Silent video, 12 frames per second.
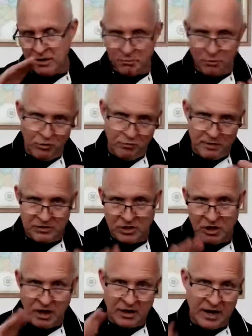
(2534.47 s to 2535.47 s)
movement
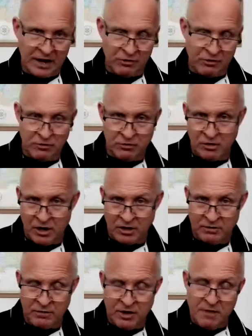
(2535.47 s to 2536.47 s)
on either
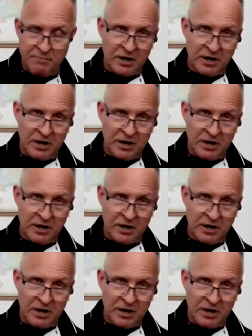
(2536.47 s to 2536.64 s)
on